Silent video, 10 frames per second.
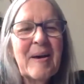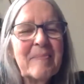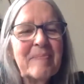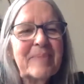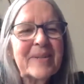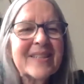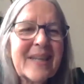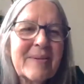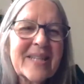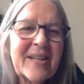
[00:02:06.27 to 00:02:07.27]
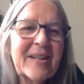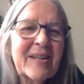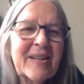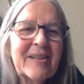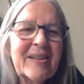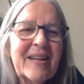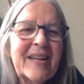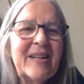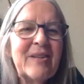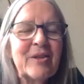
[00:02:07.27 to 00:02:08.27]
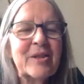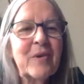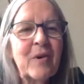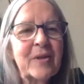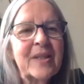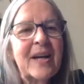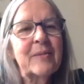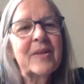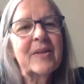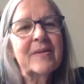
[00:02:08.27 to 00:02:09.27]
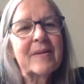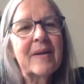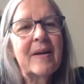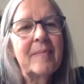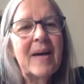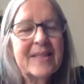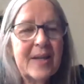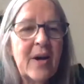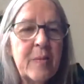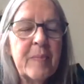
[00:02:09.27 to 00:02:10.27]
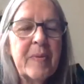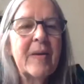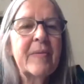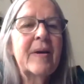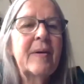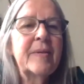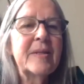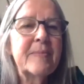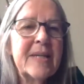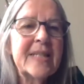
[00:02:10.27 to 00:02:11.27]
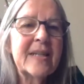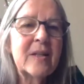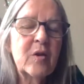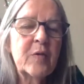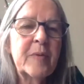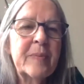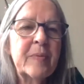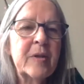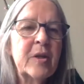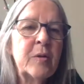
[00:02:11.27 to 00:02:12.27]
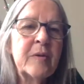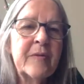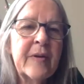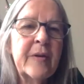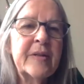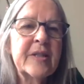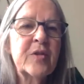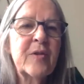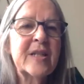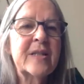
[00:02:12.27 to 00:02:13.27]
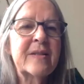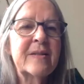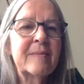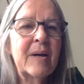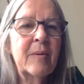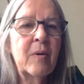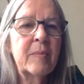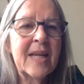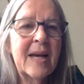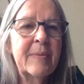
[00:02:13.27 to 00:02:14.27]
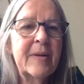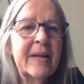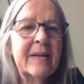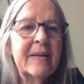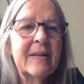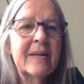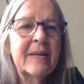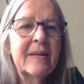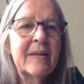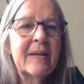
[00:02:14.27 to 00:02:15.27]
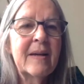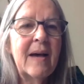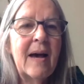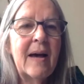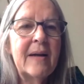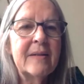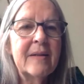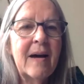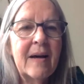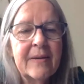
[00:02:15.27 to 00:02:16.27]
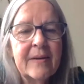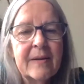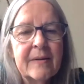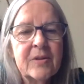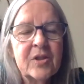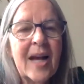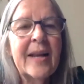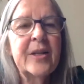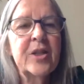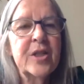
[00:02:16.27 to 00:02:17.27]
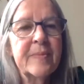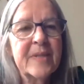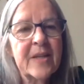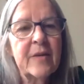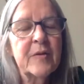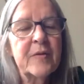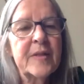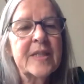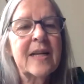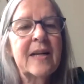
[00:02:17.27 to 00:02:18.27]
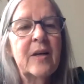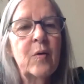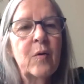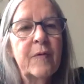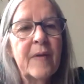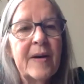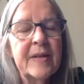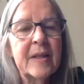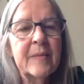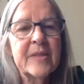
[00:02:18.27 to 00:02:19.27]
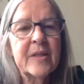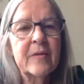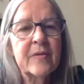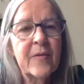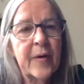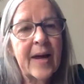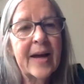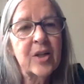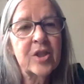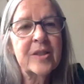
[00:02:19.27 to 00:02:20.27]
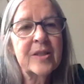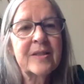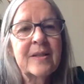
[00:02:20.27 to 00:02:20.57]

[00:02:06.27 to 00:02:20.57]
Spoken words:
Because I was in a lot of contact with, as a homeopath, I was meeting a lot of people who were very distressed by what was happening and either challenged themselves physically or finding themselves very anxious.